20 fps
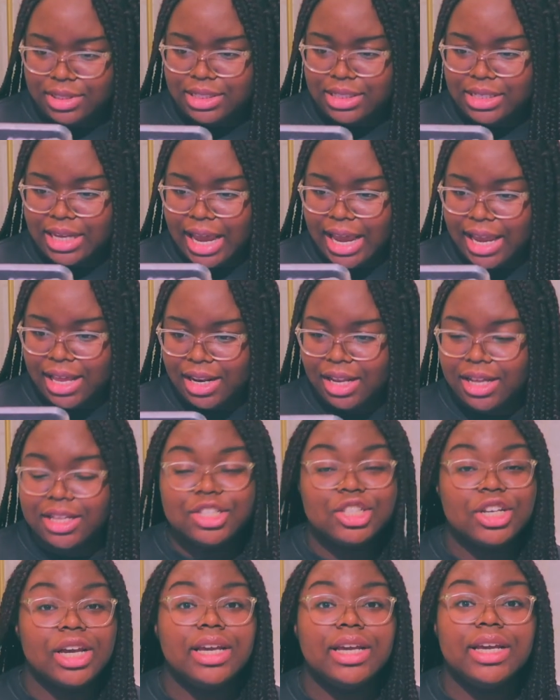Taylor
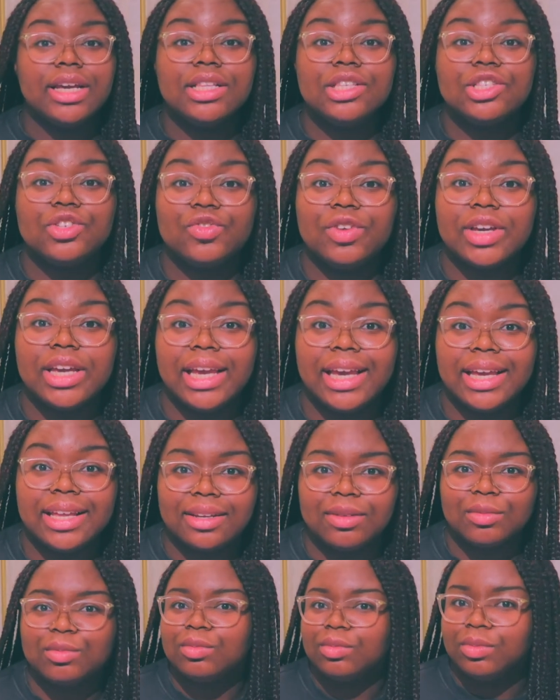Jenkins Reid.
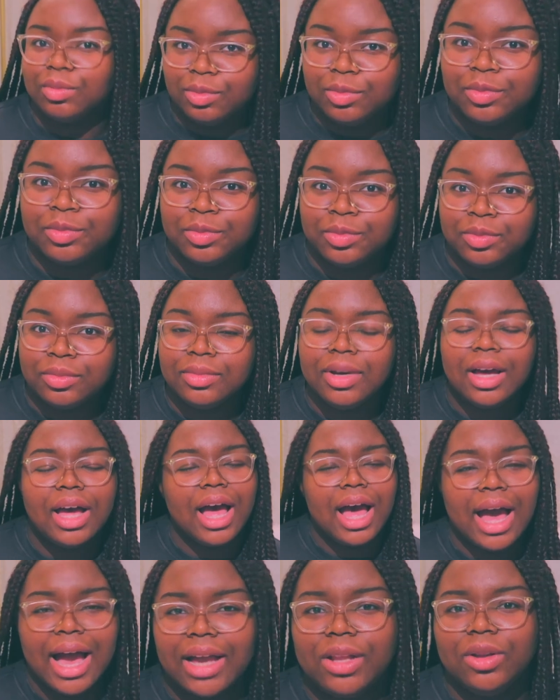Mm -hmm.
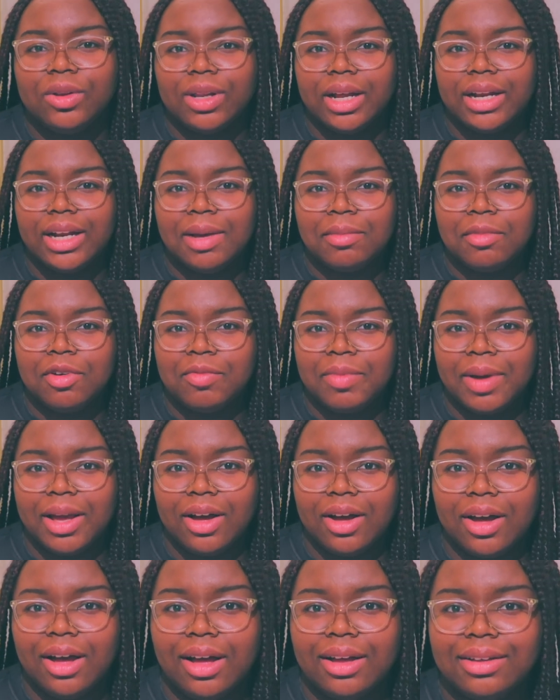I knew that name off by
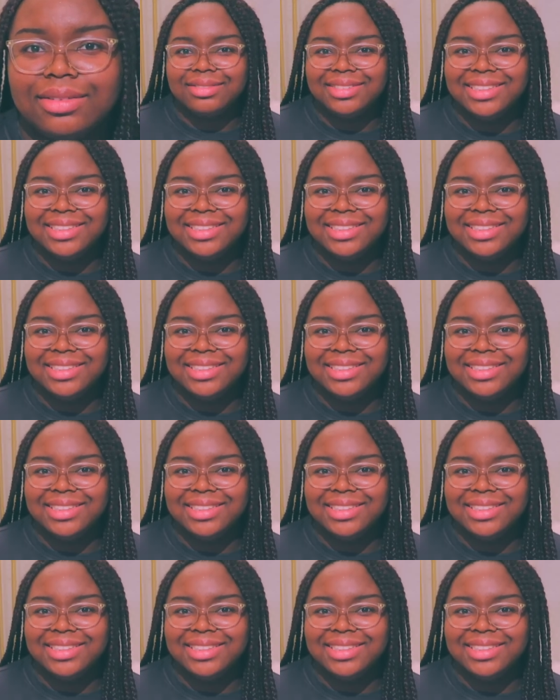heart.